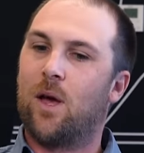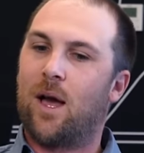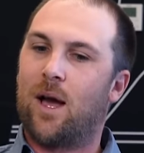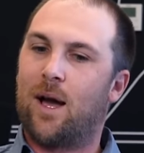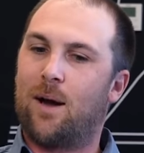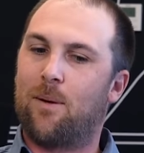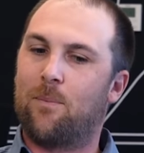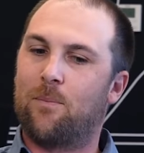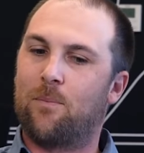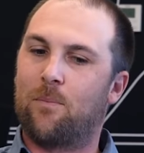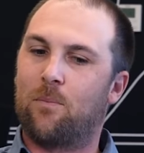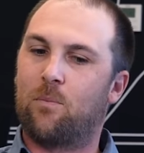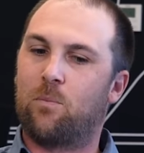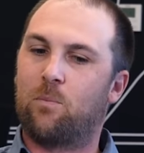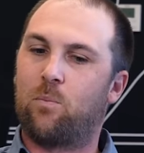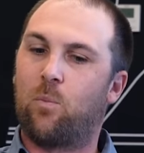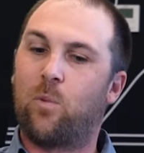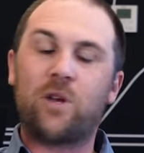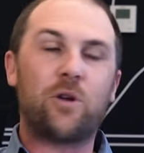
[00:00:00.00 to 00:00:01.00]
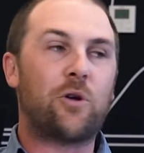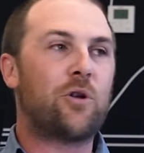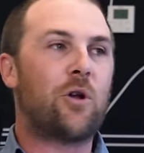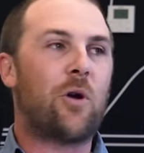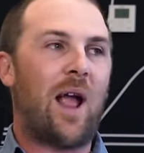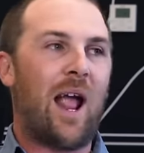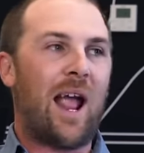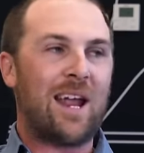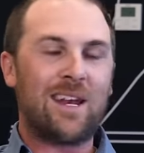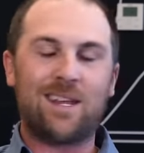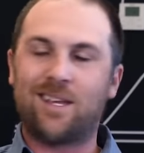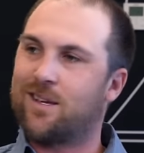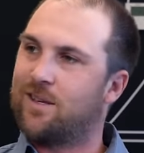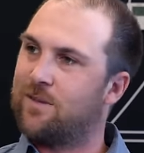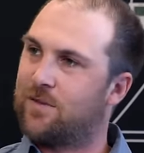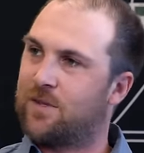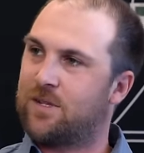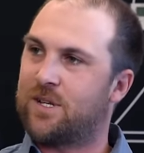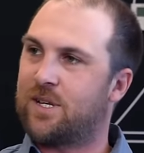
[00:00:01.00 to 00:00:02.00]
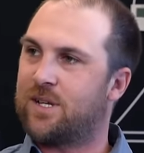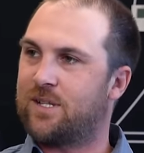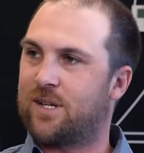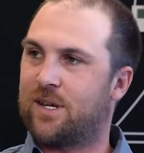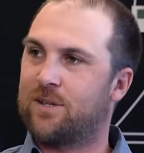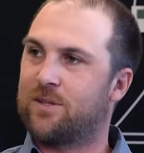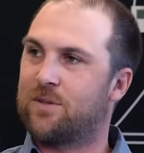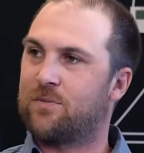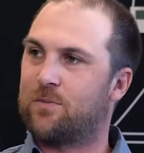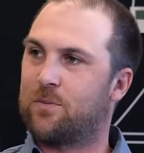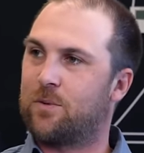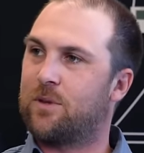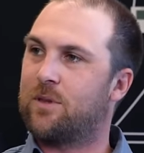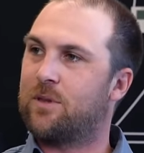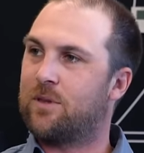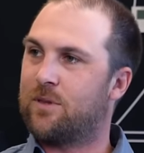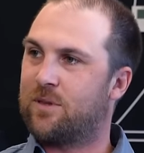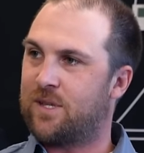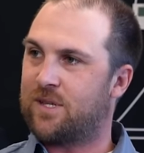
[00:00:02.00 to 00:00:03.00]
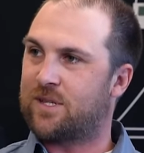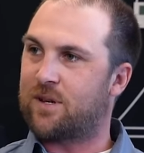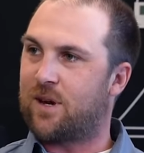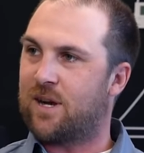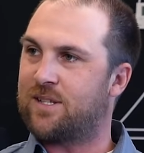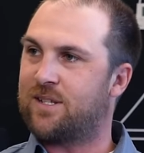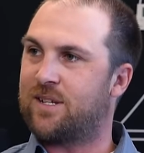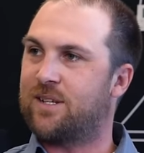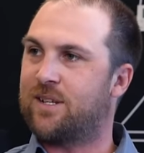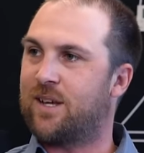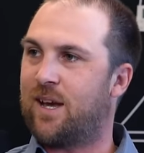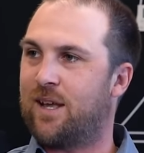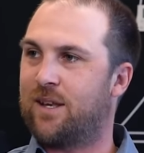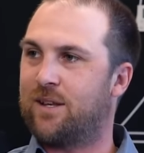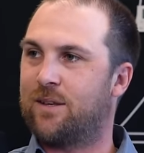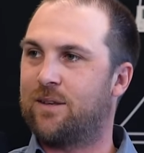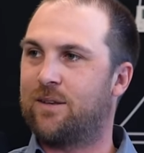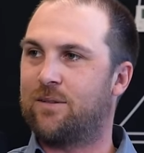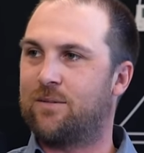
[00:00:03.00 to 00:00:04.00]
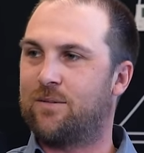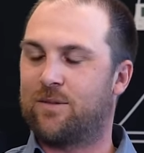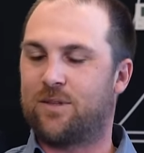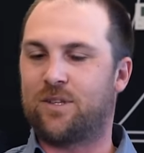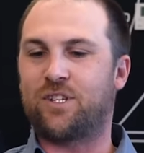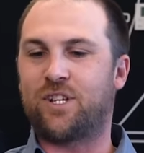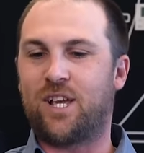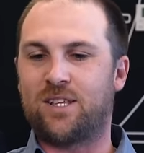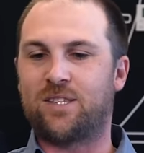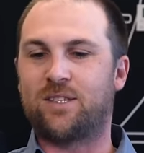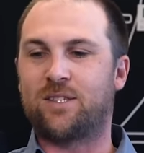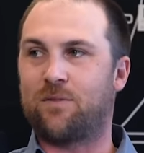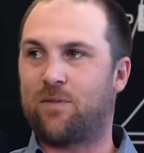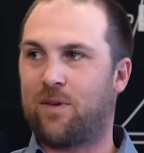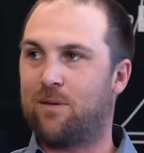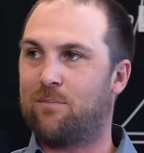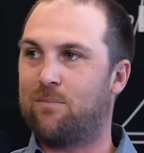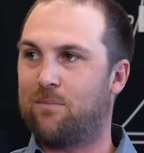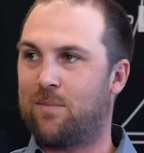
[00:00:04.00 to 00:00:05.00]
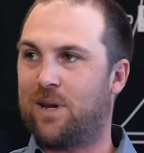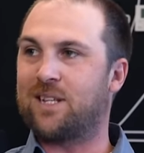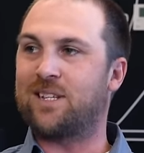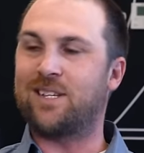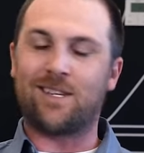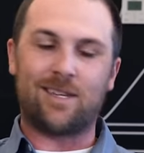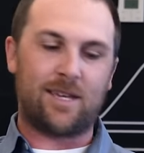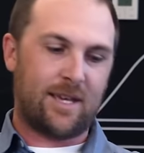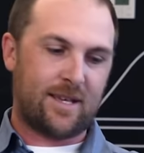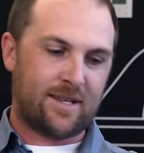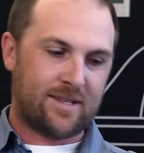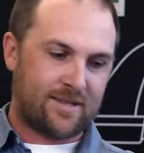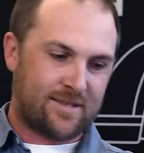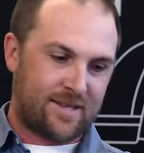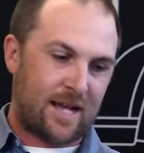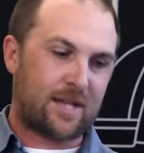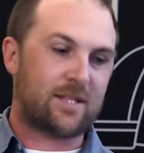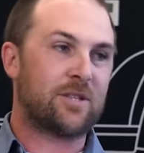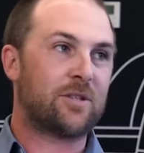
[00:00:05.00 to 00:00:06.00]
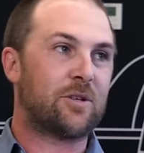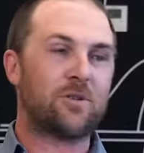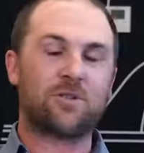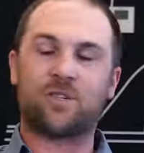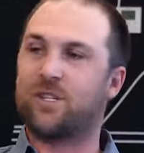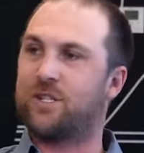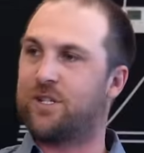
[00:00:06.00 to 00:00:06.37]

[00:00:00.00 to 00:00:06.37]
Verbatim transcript: Um, we don't know any of the details of what this guy did and the chances of him meeting exactly those